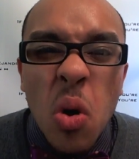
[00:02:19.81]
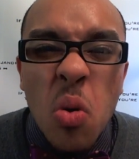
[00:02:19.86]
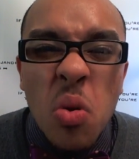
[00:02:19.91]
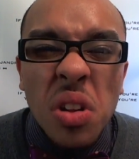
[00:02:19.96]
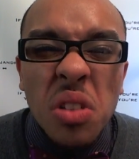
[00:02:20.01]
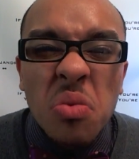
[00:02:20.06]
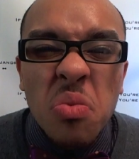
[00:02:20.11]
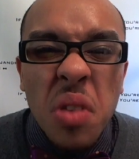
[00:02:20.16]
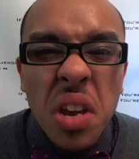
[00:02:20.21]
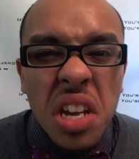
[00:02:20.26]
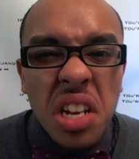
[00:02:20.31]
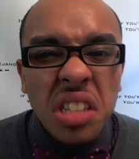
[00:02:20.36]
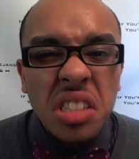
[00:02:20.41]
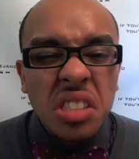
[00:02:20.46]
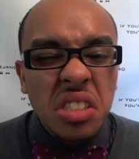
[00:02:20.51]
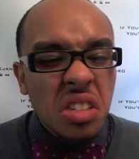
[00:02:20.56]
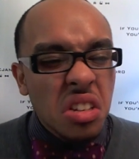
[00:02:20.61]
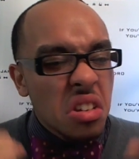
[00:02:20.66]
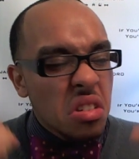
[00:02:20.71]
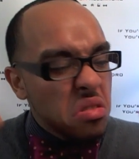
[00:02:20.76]
Oakland
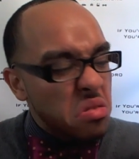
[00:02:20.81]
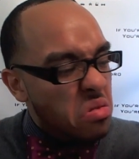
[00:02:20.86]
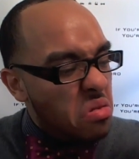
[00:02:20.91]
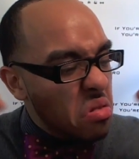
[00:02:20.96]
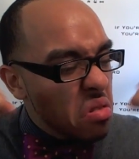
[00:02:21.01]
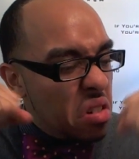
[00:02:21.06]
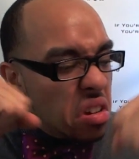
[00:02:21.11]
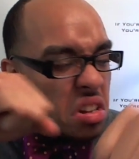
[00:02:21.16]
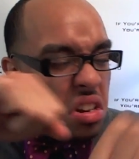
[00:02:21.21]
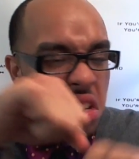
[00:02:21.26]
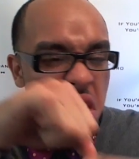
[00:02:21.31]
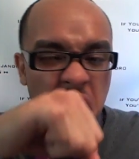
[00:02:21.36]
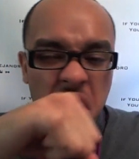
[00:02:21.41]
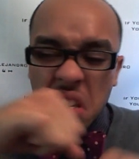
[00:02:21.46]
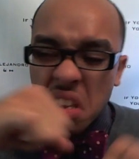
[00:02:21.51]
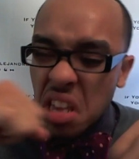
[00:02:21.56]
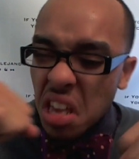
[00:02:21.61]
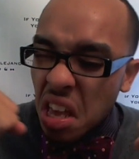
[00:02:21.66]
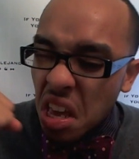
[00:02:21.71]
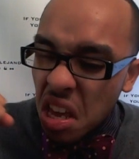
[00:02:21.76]
Raiders
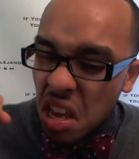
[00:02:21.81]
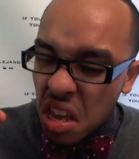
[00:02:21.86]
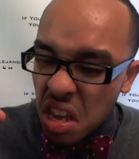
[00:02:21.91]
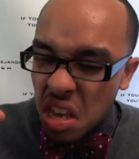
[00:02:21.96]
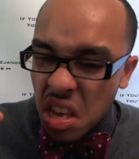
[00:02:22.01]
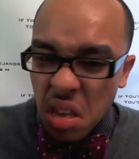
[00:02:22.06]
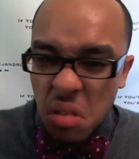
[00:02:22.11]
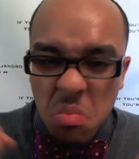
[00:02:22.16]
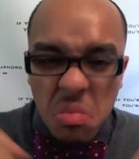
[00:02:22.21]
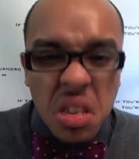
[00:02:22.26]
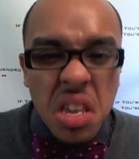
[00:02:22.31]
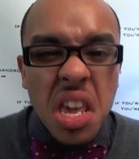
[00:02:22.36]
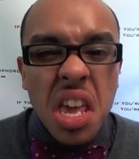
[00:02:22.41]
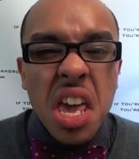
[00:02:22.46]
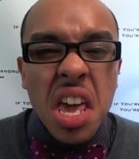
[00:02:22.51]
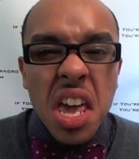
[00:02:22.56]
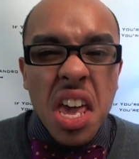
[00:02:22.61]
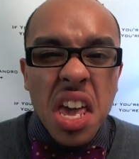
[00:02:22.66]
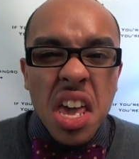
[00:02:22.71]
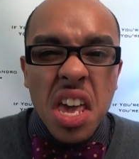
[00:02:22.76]
running game.
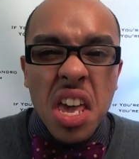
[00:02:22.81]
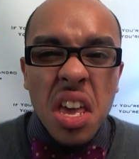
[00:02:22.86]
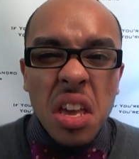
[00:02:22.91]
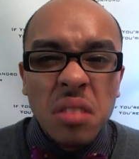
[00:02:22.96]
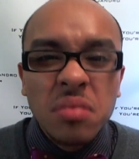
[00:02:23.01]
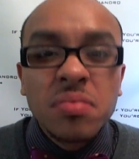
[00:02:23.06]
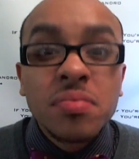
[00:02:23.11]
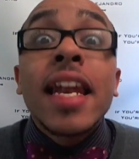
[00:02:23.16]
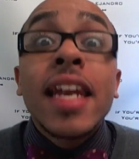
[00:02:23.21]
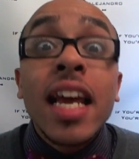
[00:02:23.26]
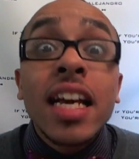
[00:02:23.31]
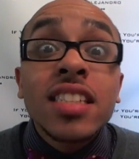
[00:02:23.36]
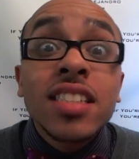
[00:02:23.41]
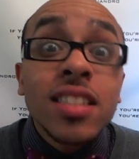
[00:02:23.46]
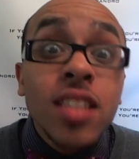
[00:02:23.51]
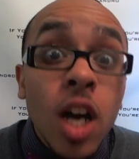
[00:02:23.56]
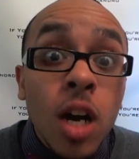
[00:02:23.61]
Yeah. Next